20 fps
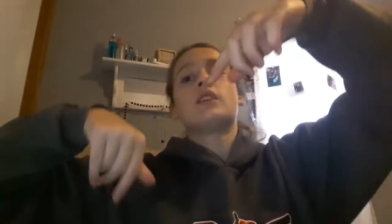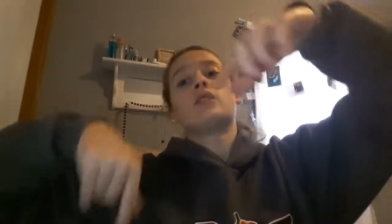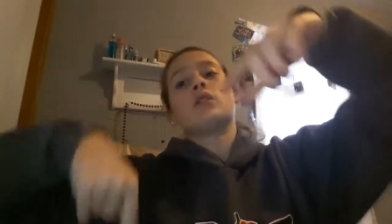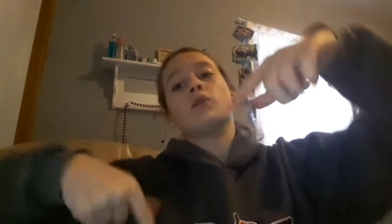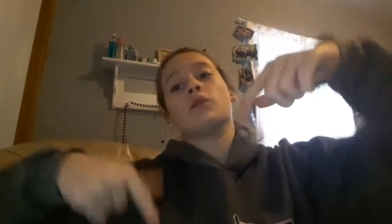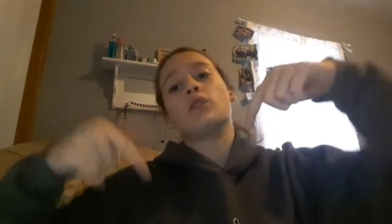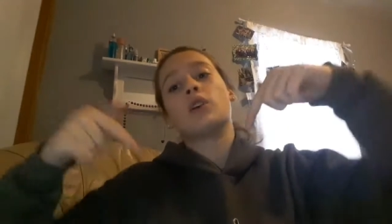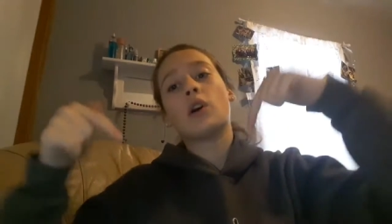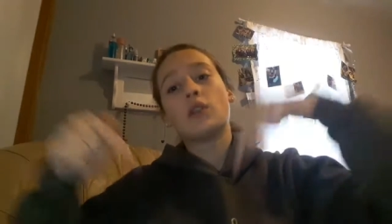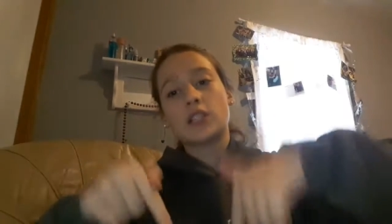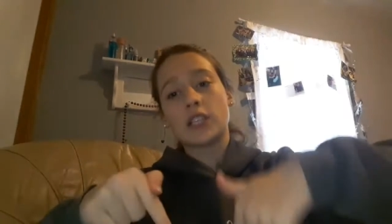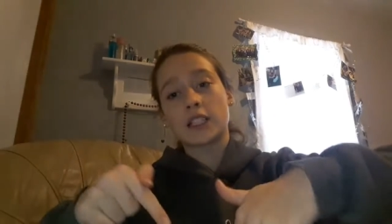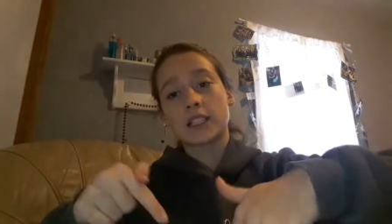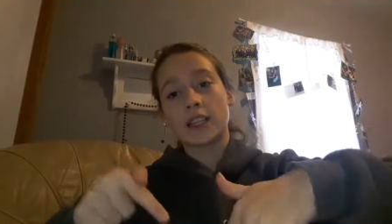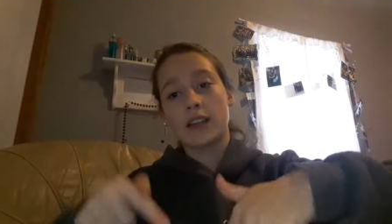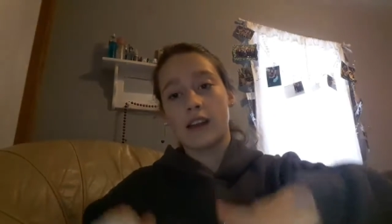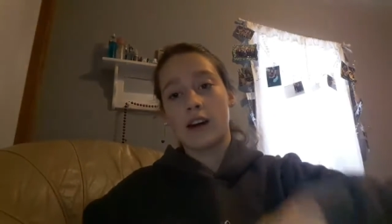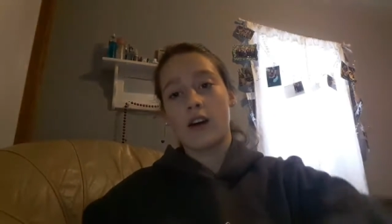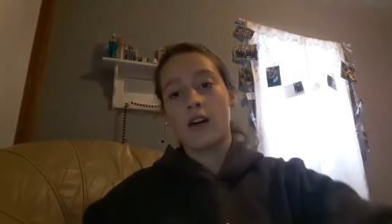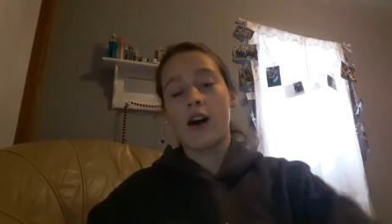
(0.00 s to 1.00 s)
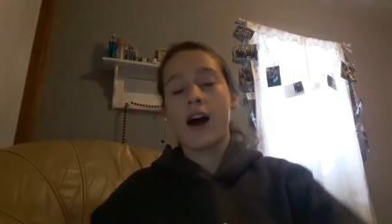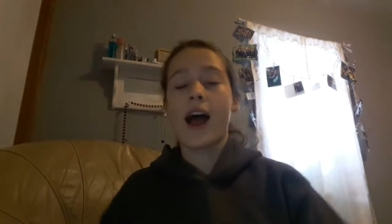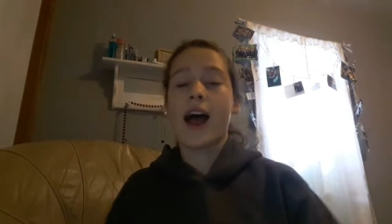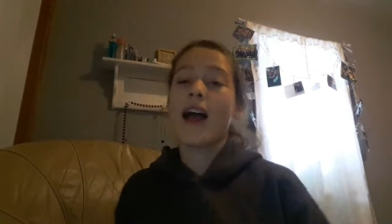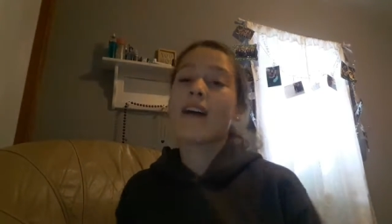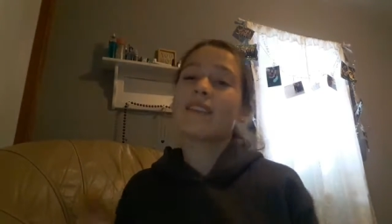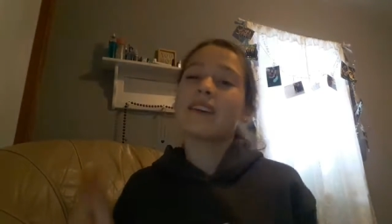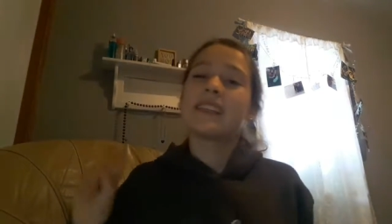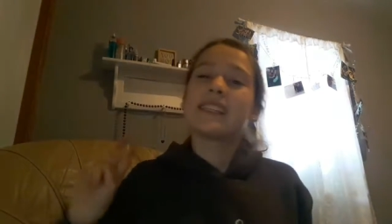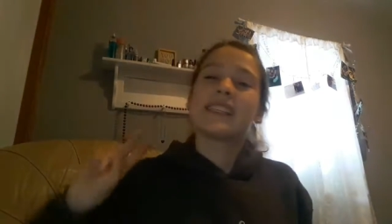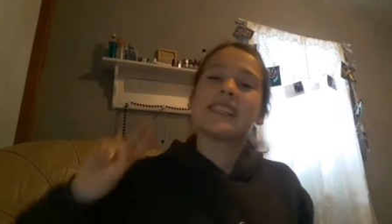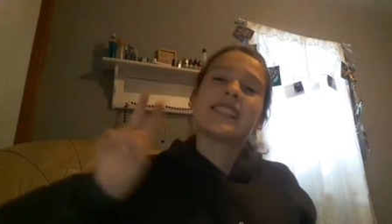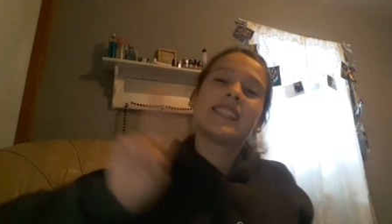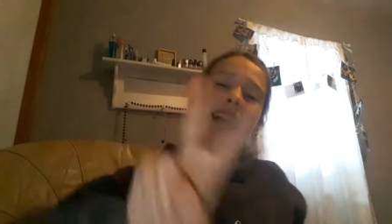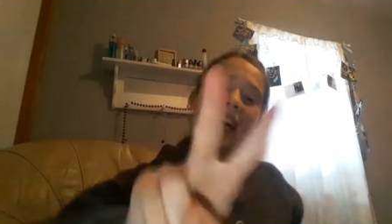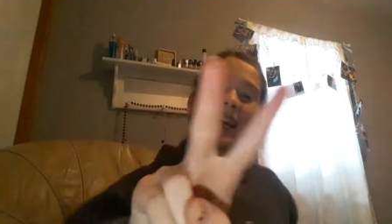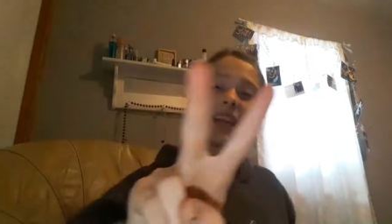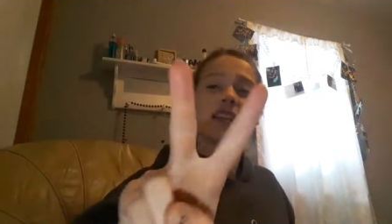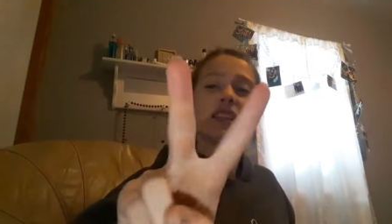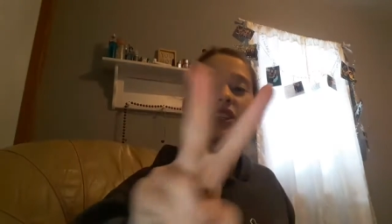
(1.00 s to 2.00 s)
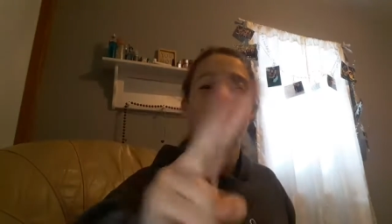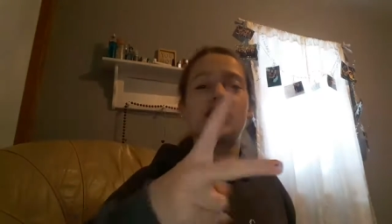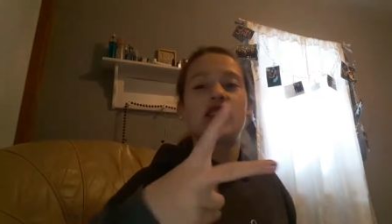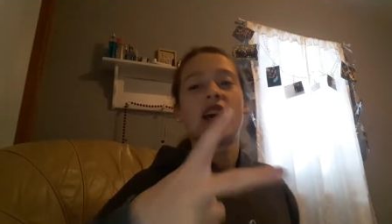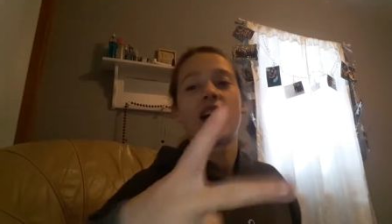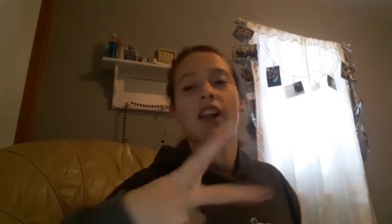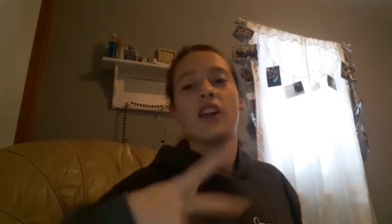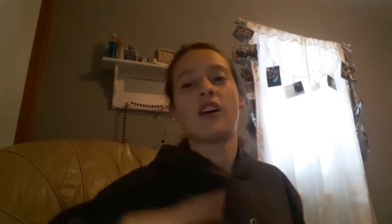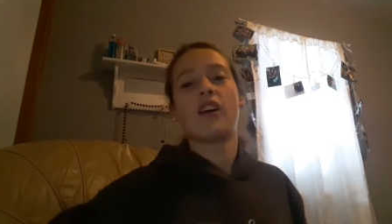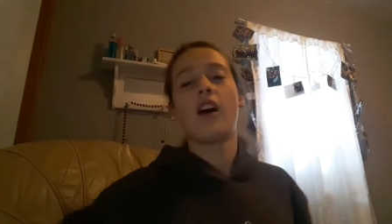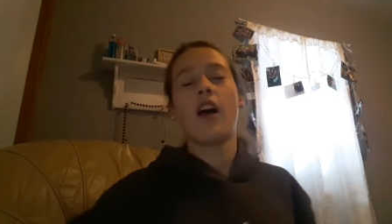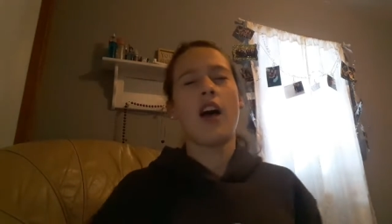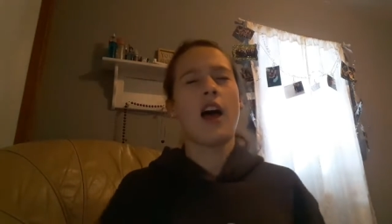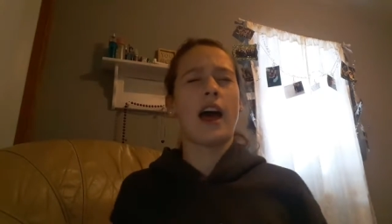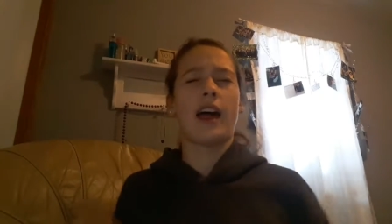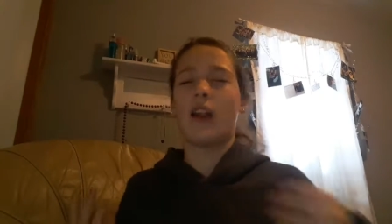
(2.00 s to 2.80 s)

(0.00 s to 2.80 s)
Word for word: So go check that out. I have a second channel.